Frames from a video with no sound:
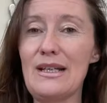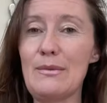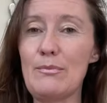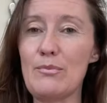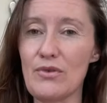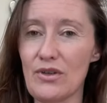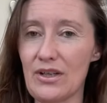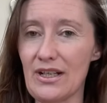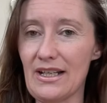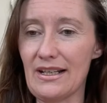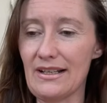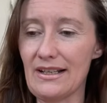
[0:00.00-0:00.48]

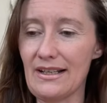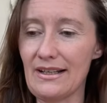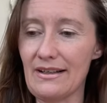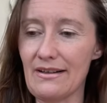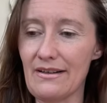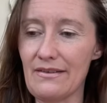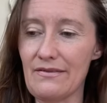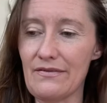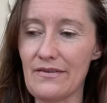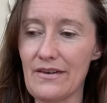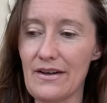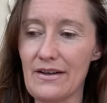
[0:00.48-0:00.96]
brilliantly,
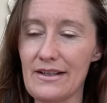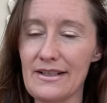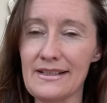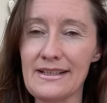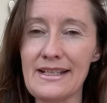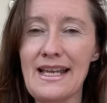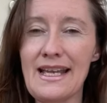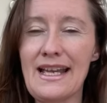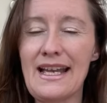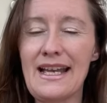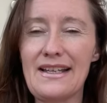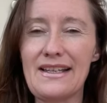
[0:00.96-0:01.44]
I find.
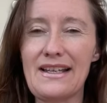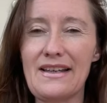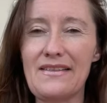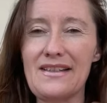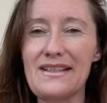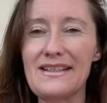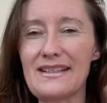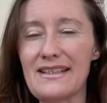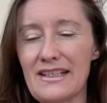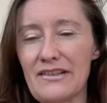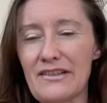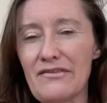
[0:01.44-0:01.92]
Now,
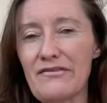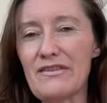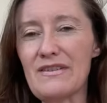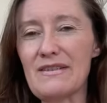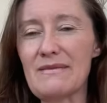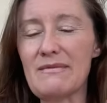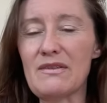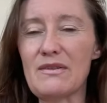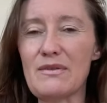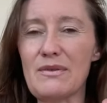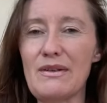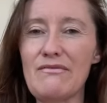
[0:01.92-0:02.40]
there's a difference
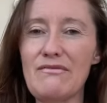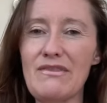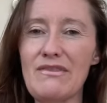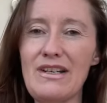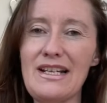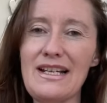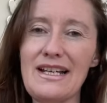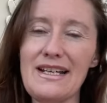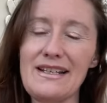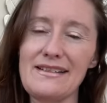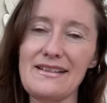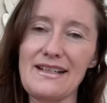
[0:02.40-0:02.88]
between
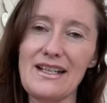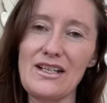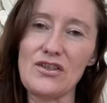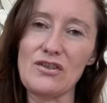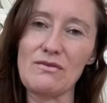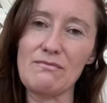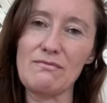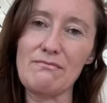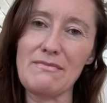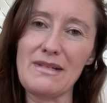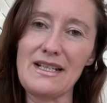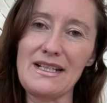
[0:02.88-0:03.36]

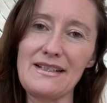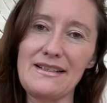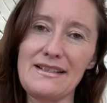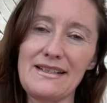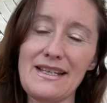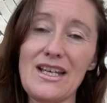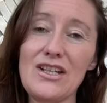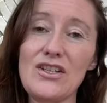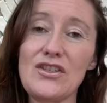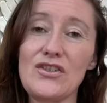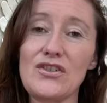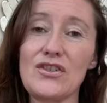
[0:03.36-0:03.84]
relaxation,
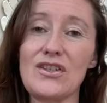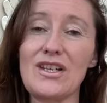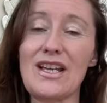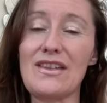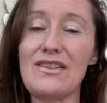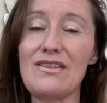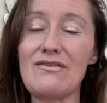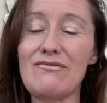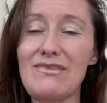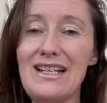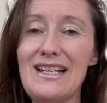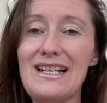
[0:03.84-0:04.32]
meditation,
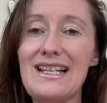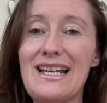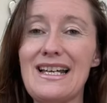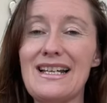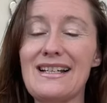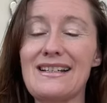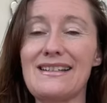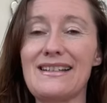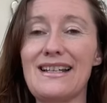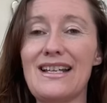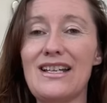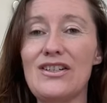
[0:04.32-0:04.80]
and the
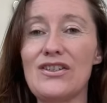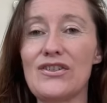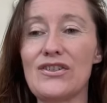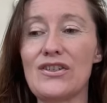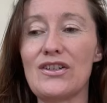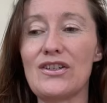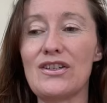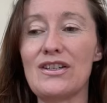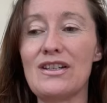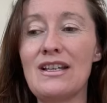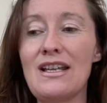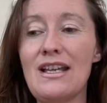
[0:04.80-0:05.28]

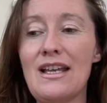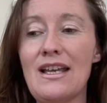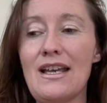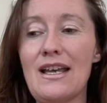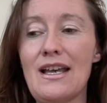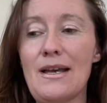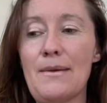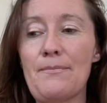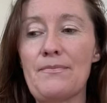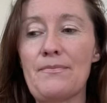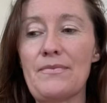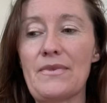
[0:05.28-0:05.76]
relaxation
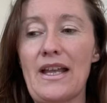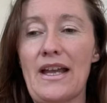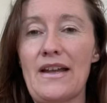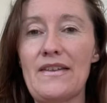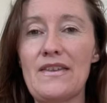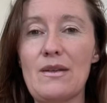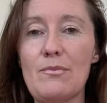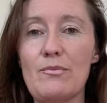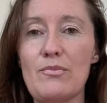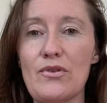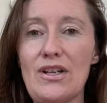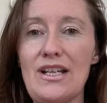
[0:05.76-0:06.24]

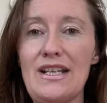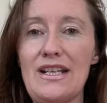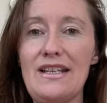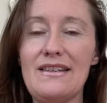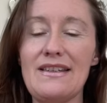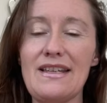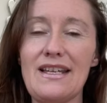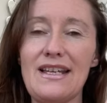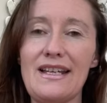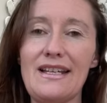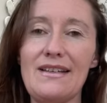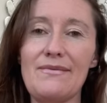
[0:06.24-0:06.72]
and the
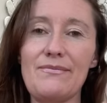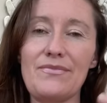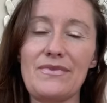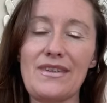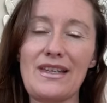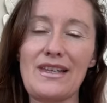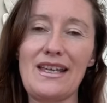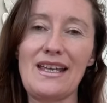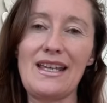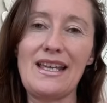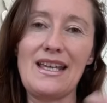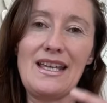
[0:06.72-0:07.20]
breathing
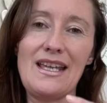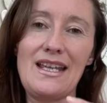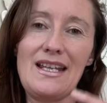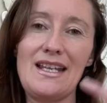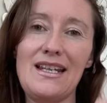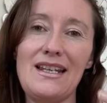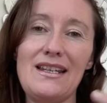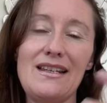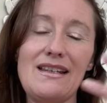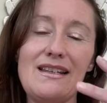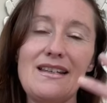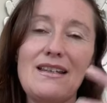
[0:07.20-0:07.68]

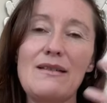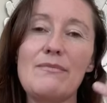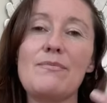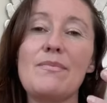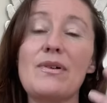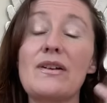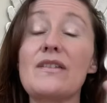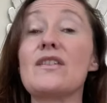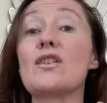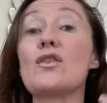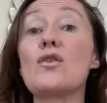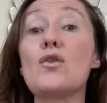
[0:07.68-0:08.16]
in
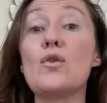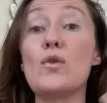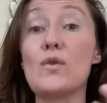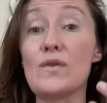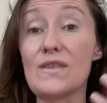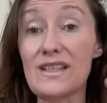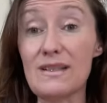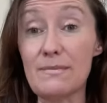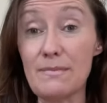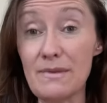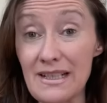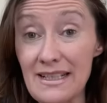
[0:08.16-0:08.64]
the core
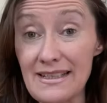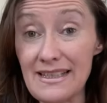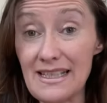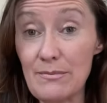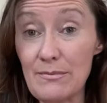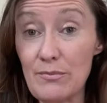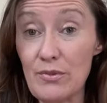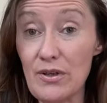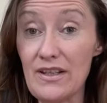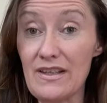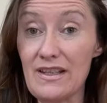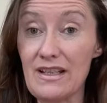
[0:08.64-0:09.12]
stability
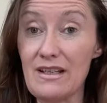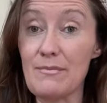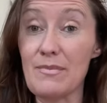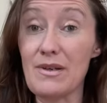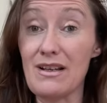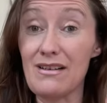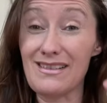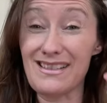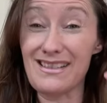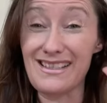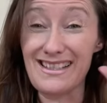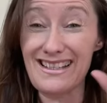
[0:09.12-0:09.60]
breathing in
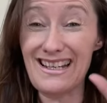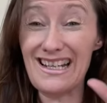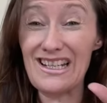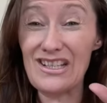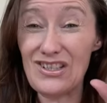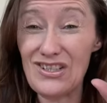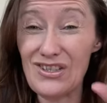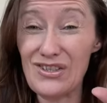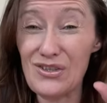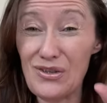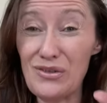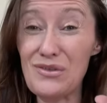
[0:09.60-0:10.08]
Pilates are
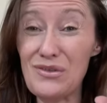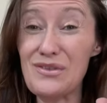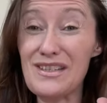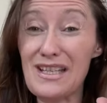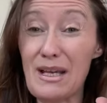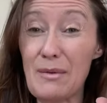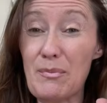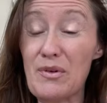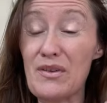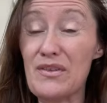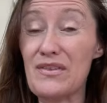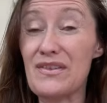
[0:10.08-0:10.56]
actually 2
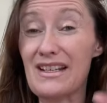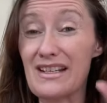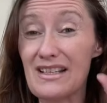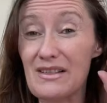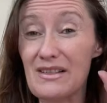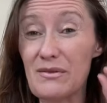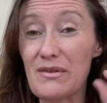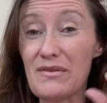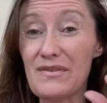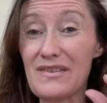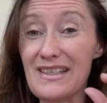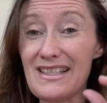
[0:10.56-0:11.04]
separate things.
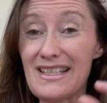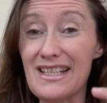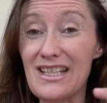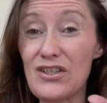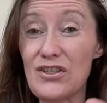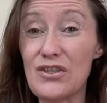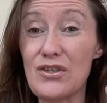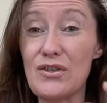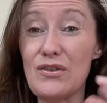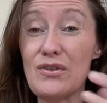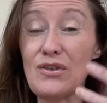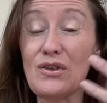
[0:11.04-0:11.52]
So I also
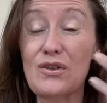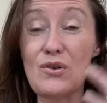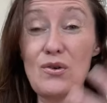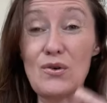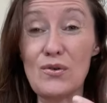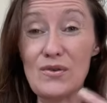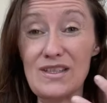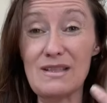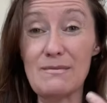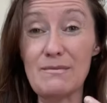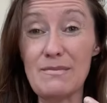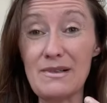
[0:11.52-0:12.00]
teach you the
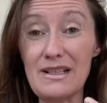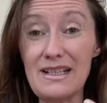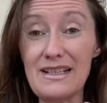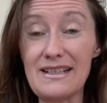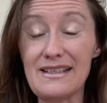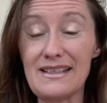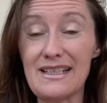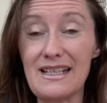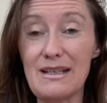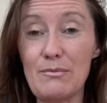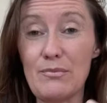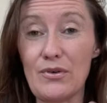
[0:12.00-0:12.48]
core
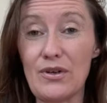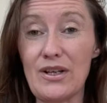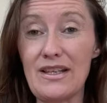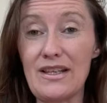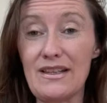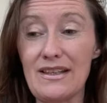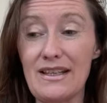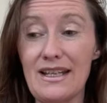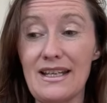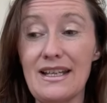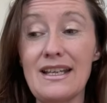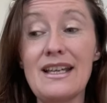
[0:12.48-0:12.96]
stability
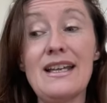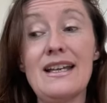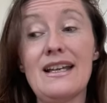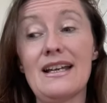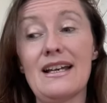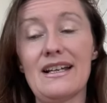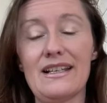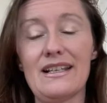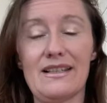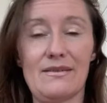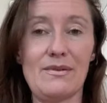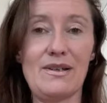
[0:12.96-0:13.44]
breathing
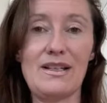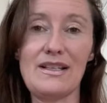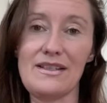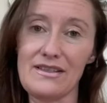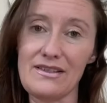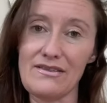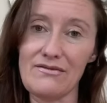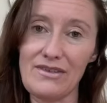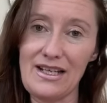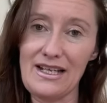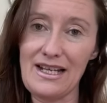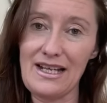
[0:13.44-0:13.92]
as well as
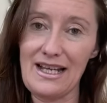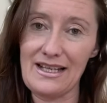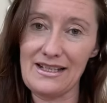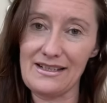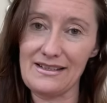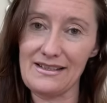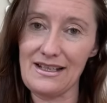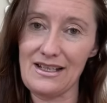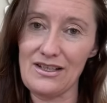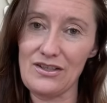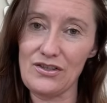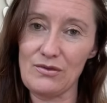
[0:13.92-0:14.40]
the
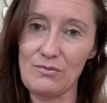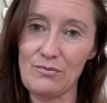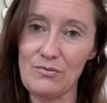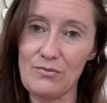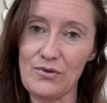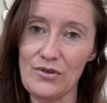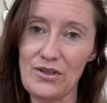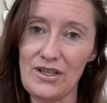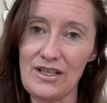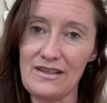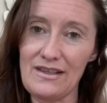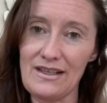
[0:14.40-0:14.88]
relaxation
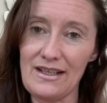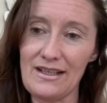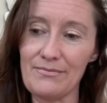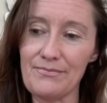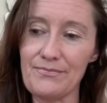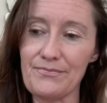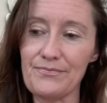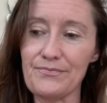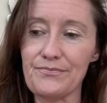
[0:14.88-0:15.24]
breathing.